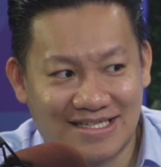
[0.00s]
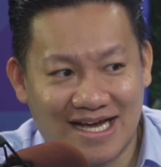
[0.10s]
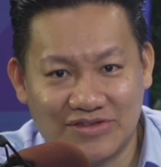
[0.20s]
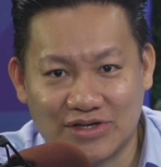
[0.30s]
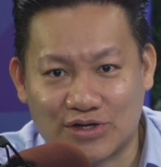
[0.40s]
It's
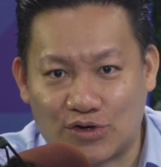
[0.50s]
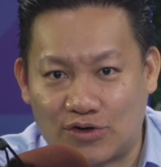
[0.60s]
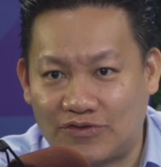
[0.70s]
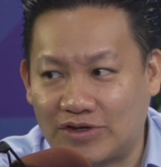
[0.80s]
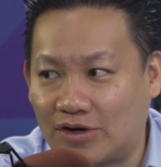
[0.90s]
got the
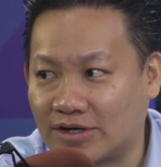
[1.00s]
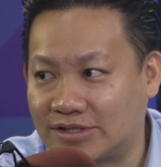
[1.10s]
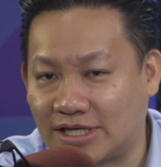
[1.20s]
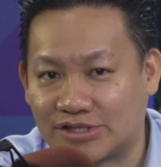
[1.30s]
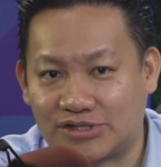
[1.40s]
curvy
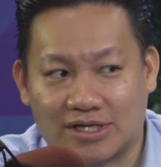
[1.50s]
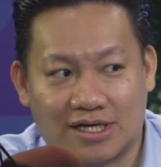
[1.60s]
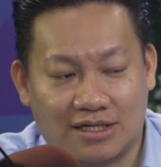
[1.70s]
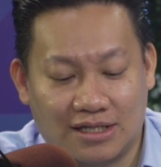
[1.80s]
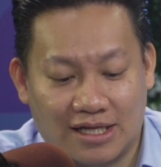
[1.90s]
architecture I
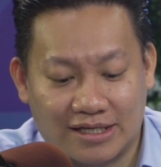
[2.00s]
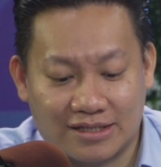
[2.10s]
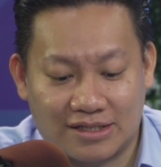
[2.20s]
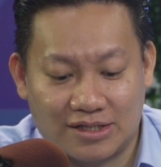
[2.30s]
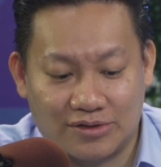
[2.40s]
kind of like. You
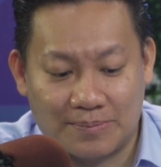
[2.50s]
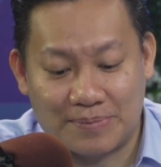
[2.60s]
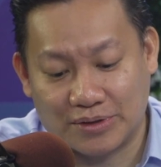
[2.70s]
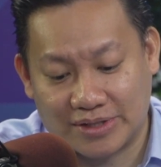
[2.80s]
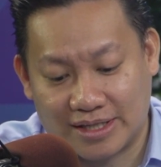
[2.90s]
know, the
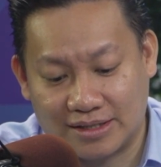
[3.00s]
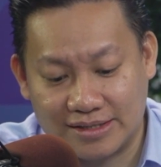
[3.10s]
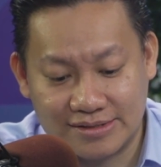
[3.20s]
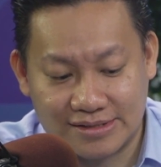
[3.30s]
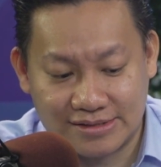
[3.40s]
building at
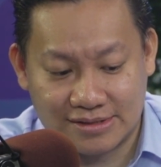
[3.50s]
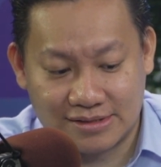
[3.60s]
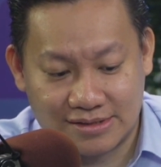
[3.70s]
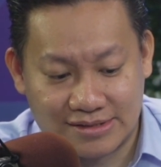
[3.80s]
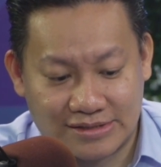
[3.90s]
least has
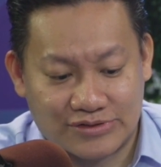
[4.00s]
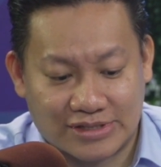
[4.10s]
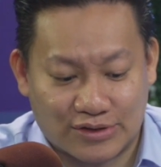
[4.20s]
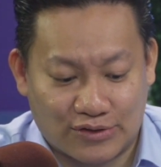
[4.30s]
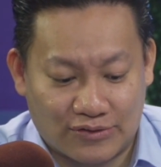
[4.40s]
interesting
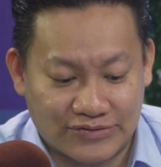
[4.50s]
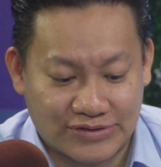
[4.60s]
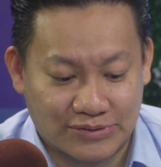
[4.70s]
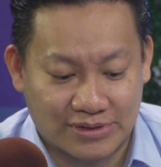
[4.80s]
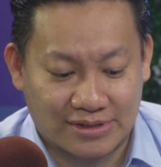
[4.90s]
curves
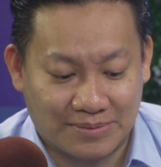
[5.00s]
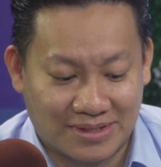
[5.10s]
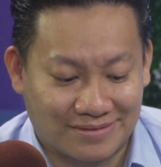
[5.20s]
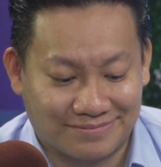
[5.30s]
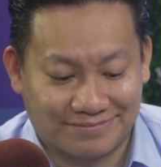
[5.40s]
to it. I
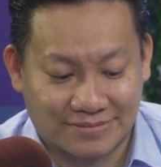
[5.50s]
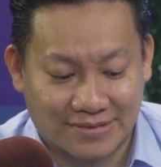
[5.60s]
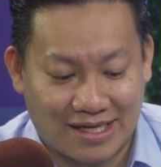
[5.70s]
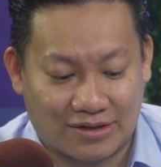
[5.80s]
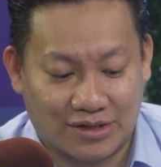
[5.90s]
mean,
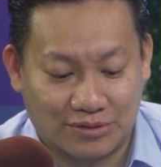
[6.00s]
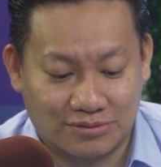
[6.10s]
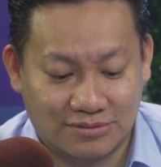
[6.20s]
I don't know.